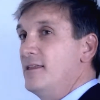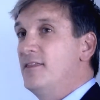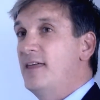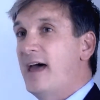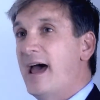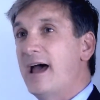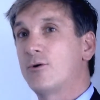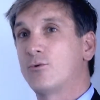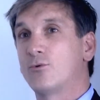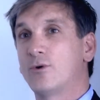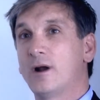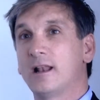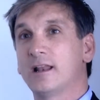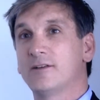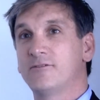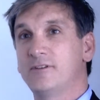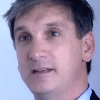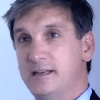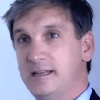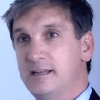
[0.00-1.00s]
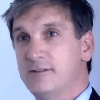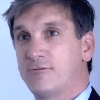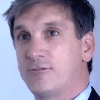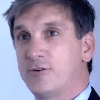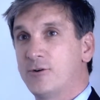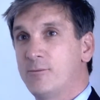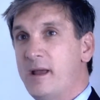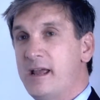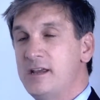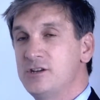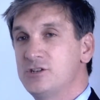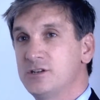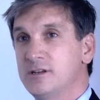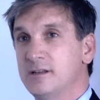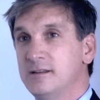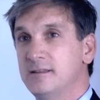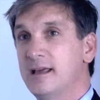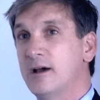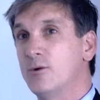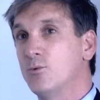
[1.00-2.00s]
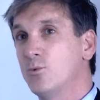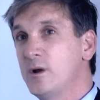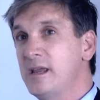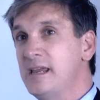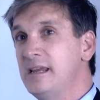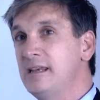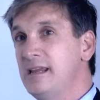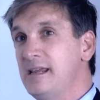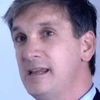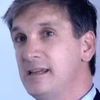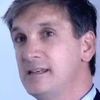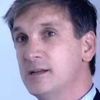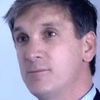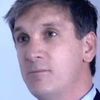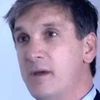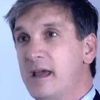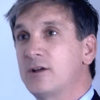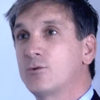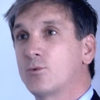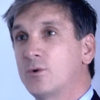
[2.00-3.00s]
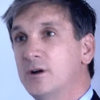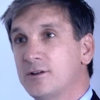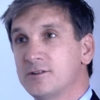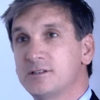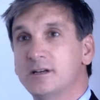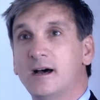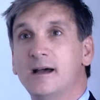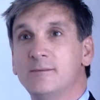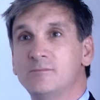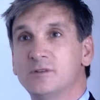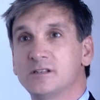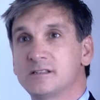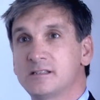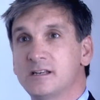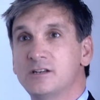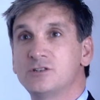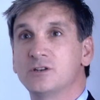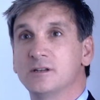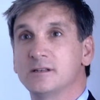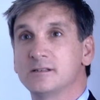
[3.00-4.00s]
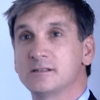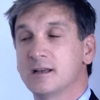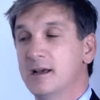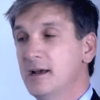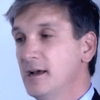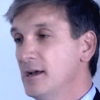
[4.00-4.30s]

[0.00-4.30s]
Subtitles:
that relevant information that we need to make real-time decisions,